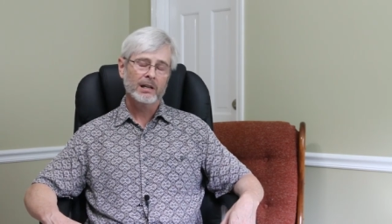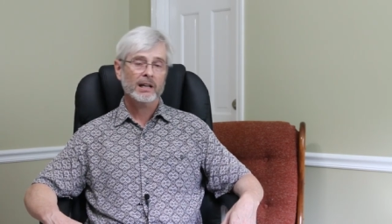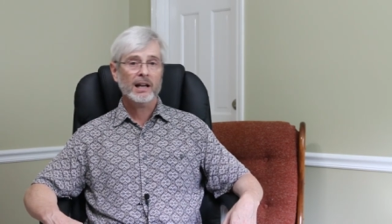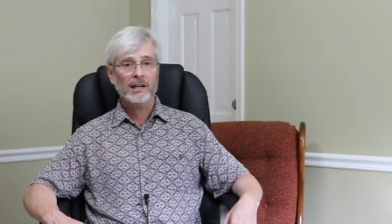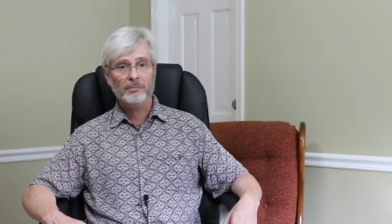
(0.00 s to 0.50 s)

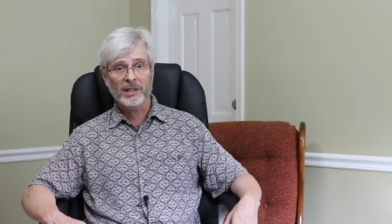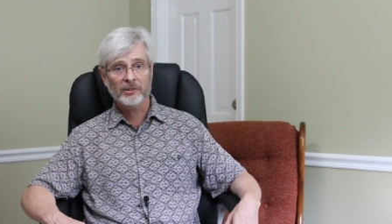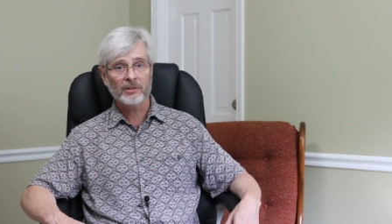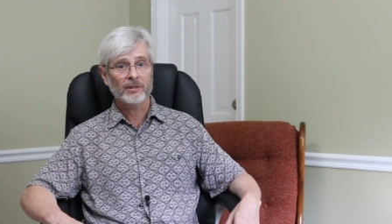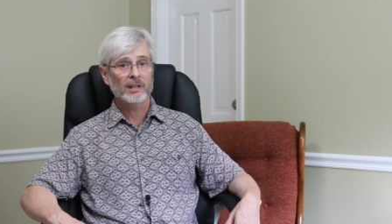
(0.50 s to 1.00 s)
Kind of
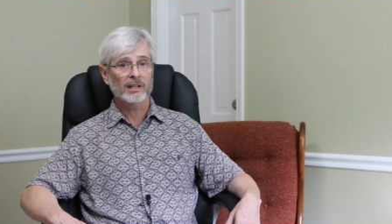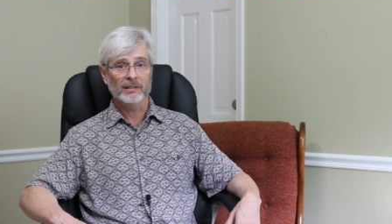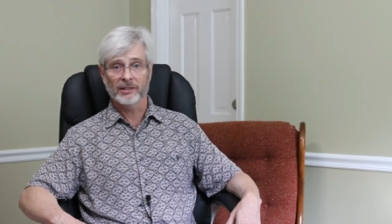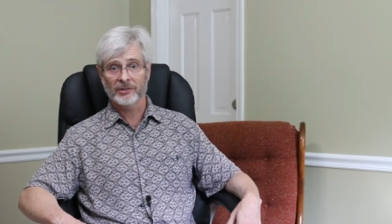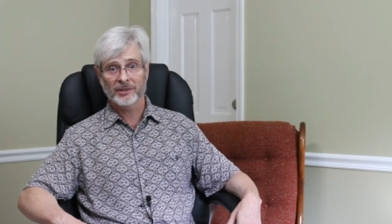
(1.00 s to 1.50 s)
makes you think,
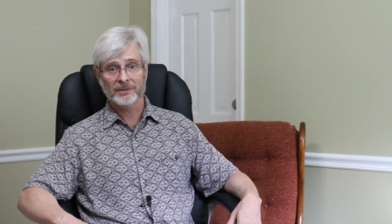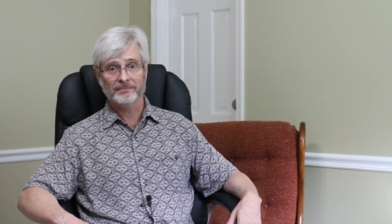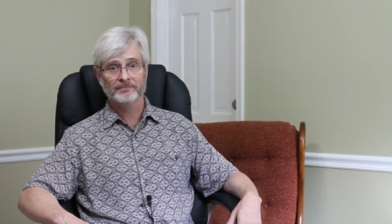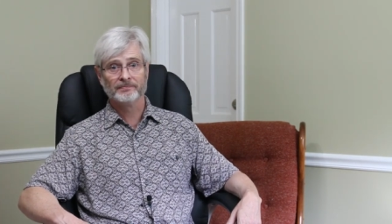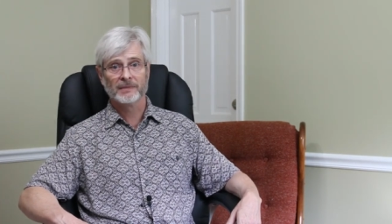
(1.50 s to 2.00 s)
doesn't it?
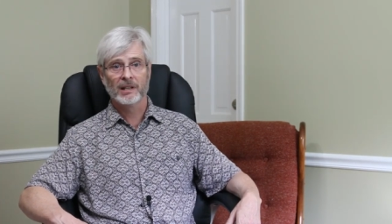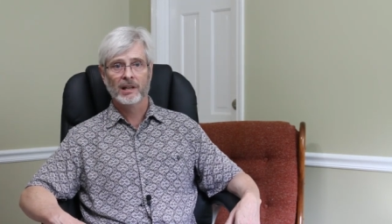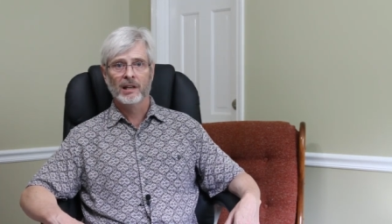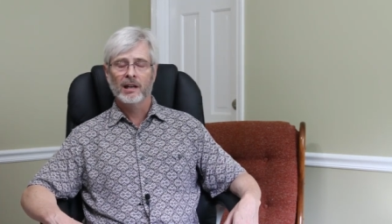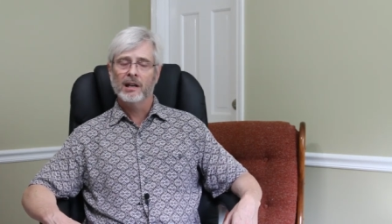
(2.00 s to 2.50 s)

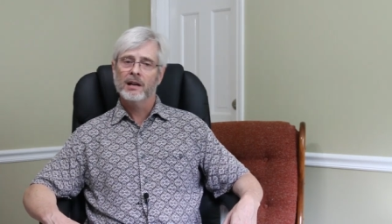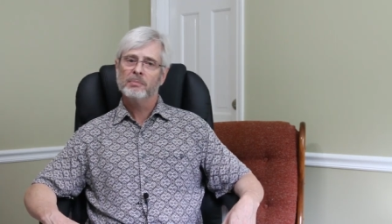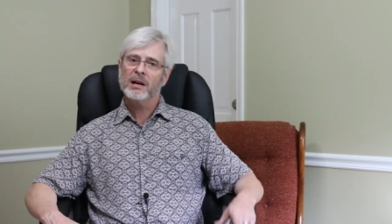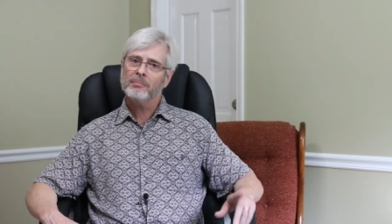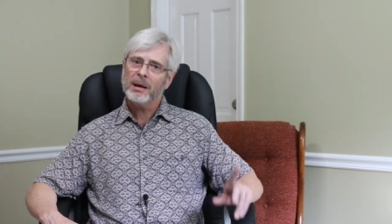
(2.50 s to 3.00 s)

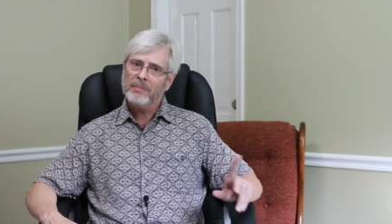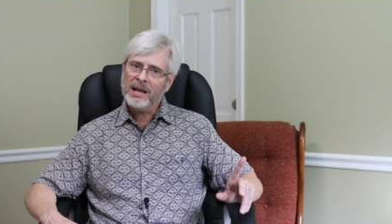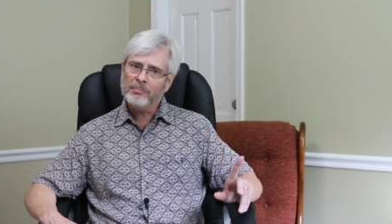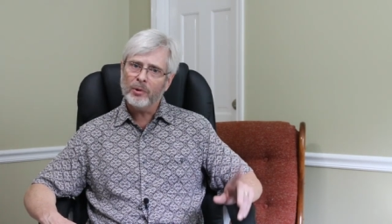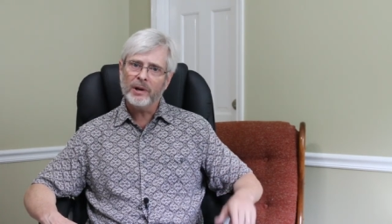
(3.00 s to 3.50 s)
But my
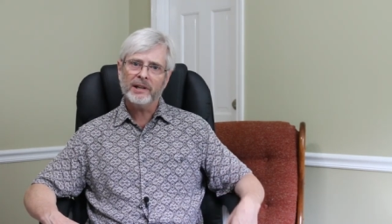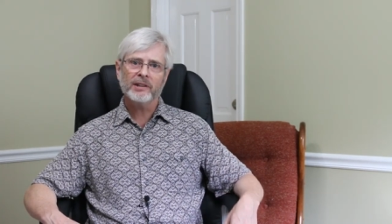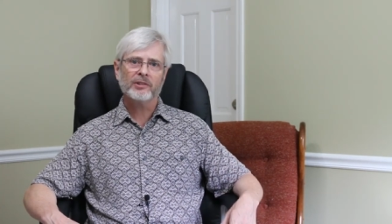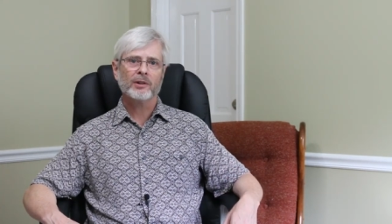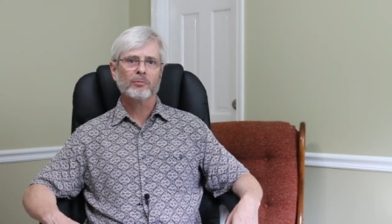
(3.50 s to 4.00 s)
main point is that